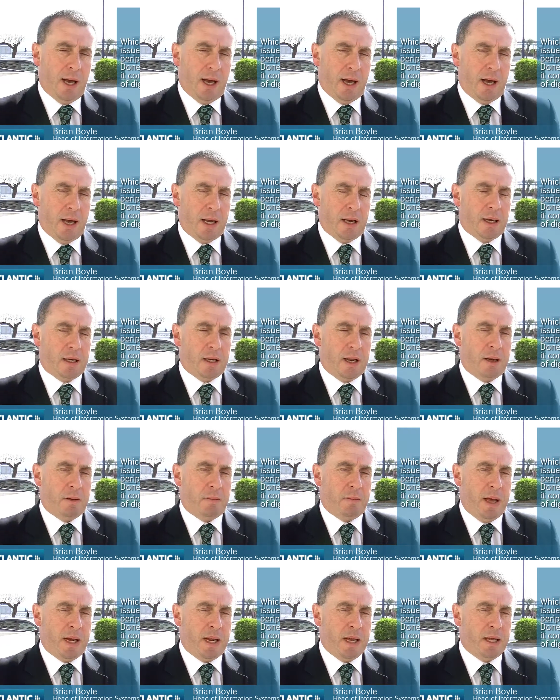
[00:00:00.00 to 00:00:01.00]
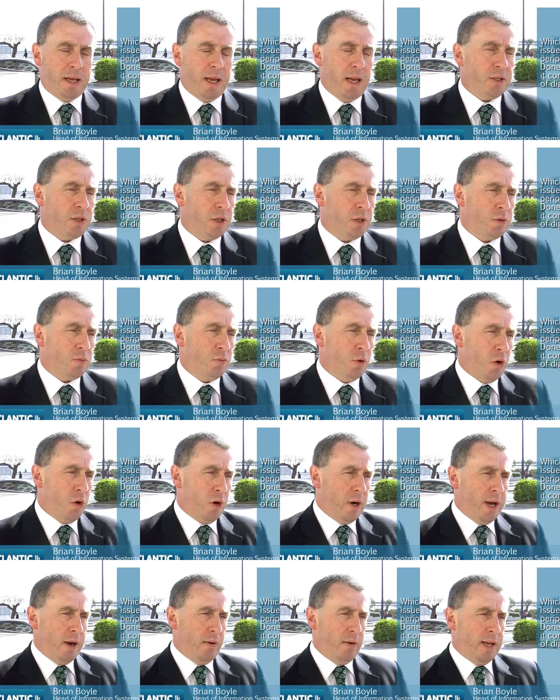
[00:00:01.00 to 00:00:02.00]
And in many cases,
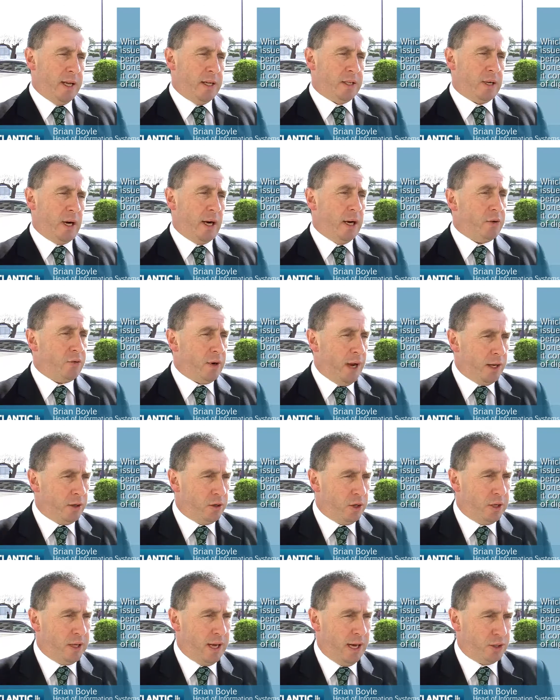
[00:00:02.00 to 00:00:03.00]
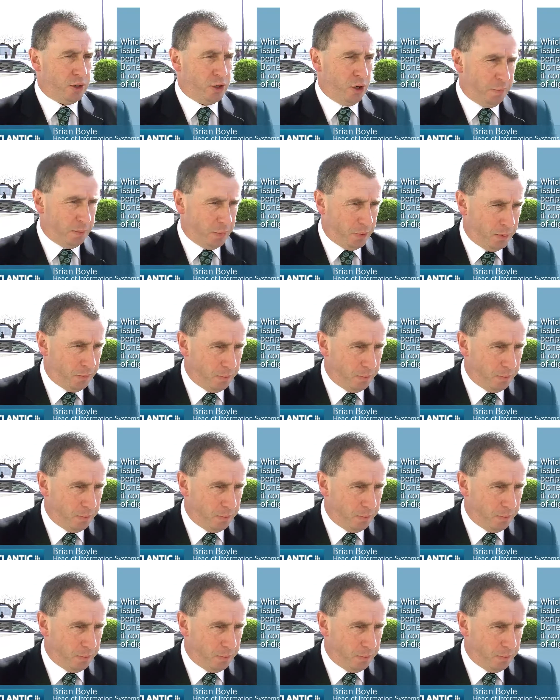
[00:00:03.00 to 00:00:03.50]
rural areas are trying to catch up.